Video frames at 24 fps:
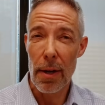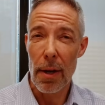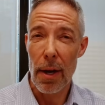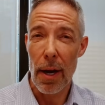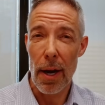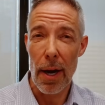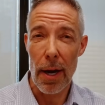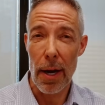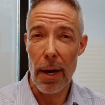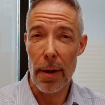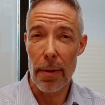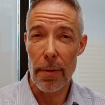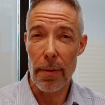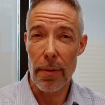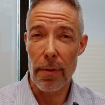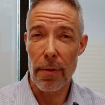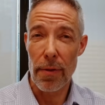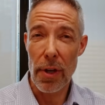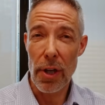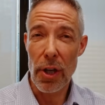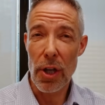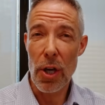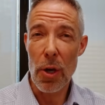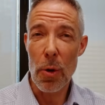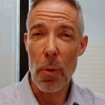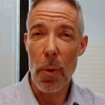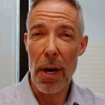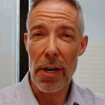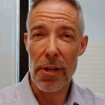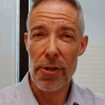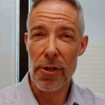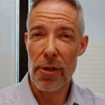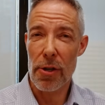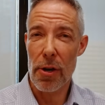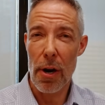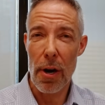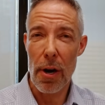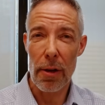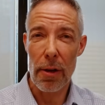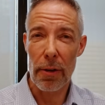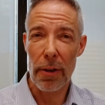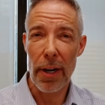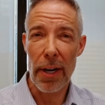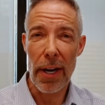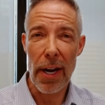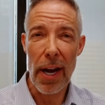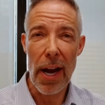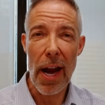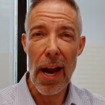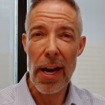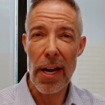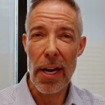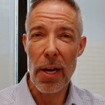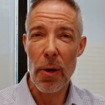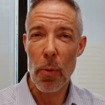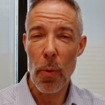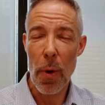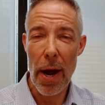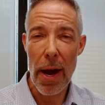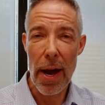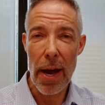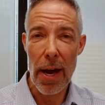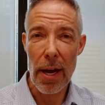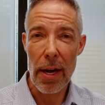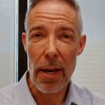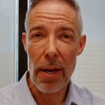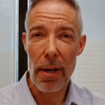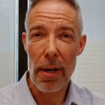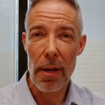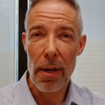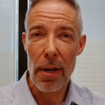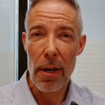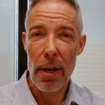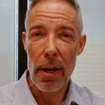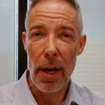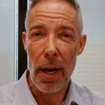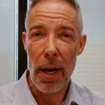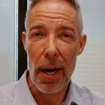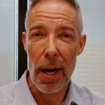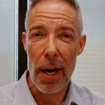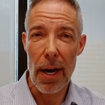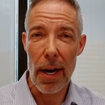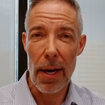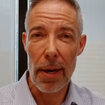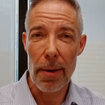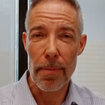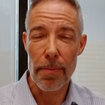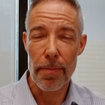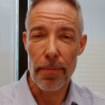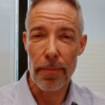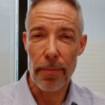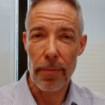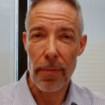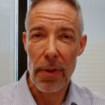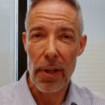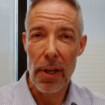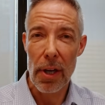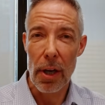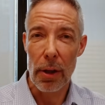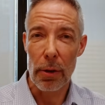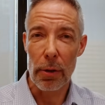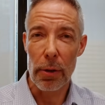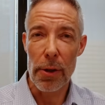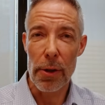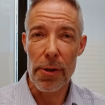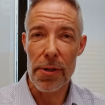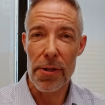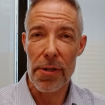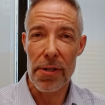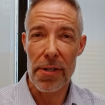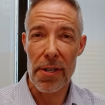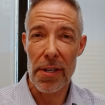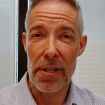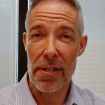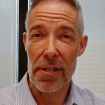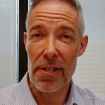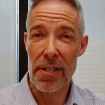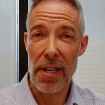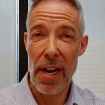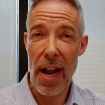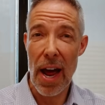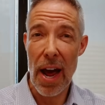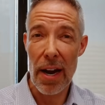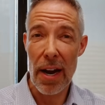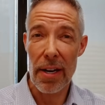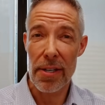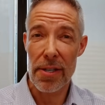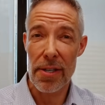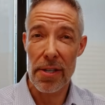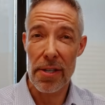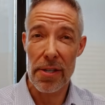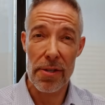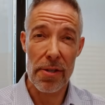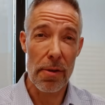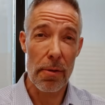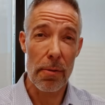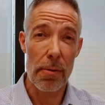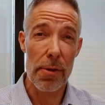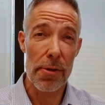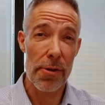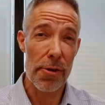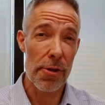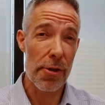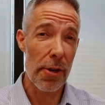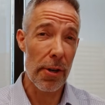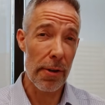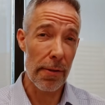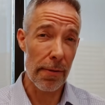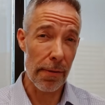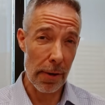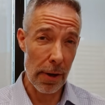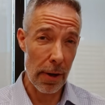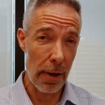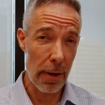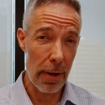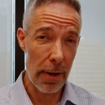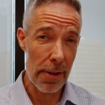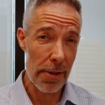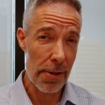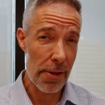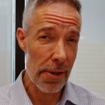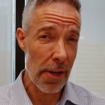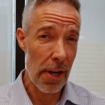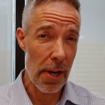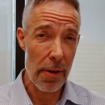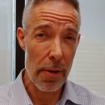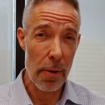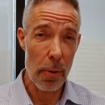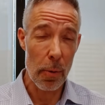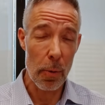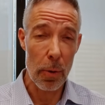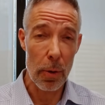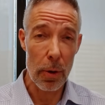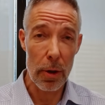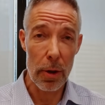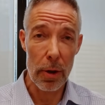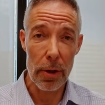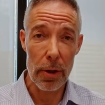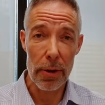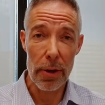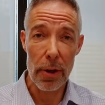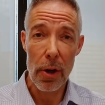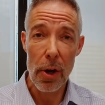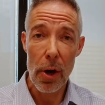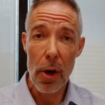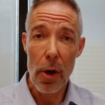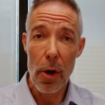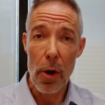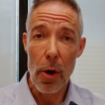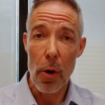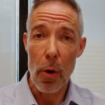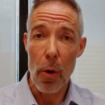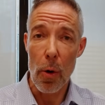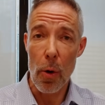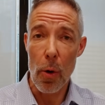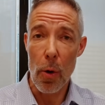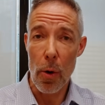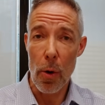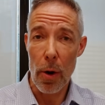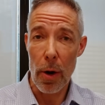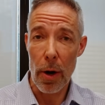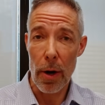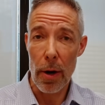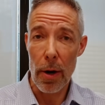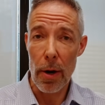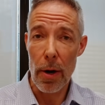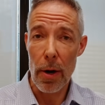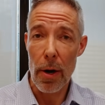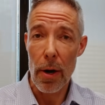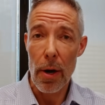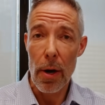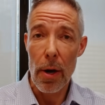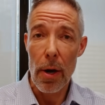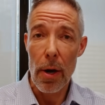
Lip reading: the U.S. dollar in any way loses its status as the reserve currency of the world, or